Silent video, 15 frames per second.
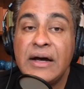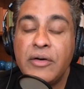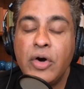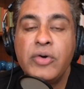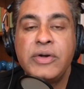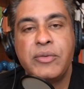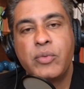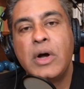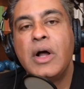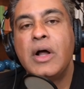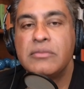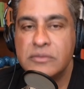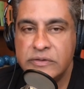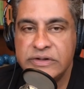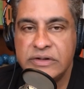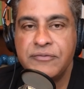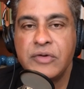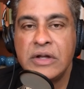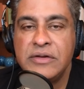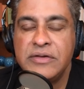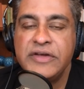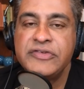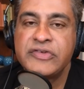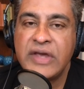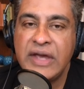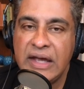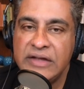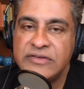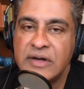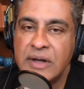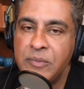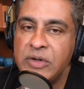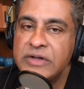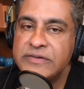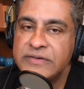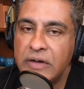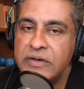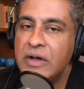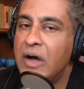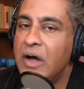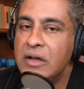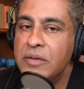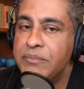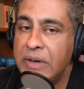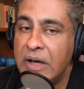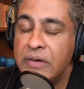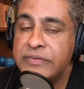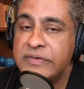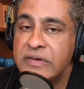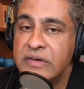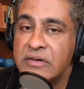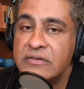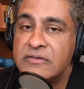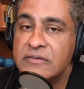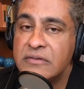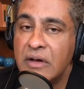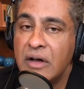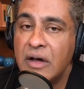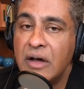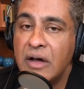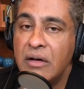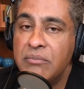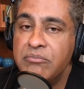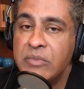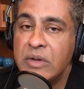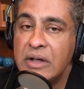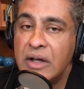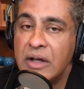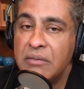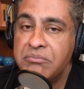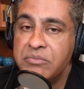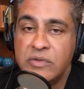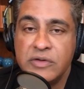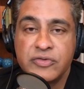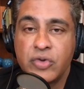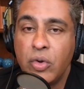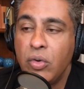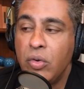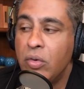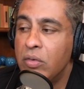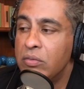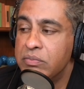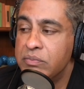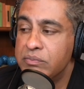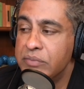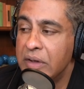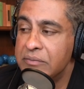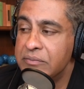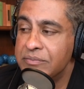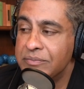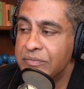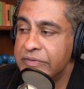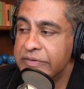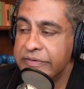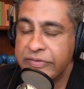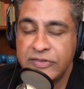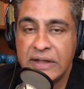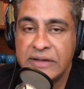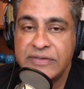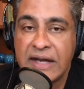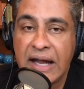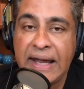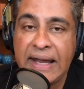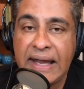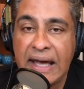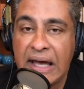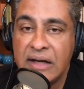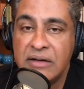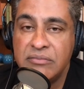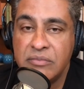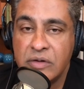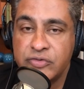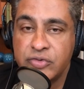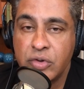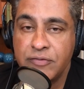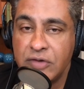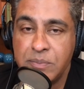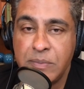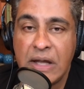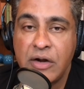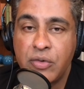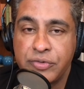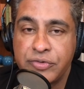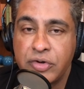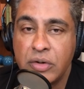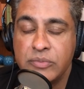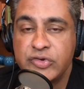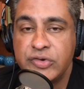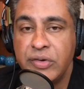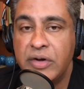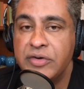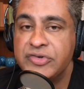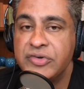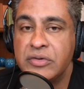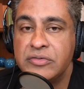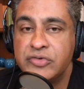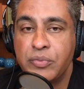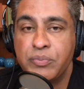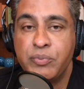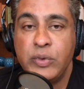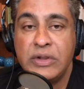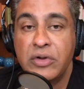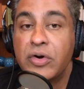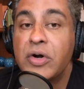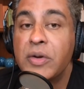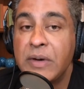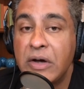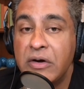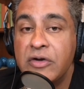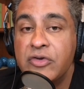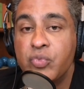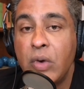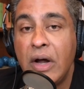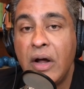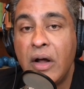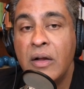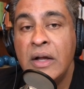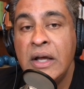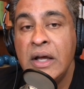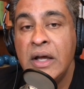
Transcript: Okay. Well, in this case, and I'm going to tell you all about this, this whole thing that I had sort of in medical terms, so we learn about it as well.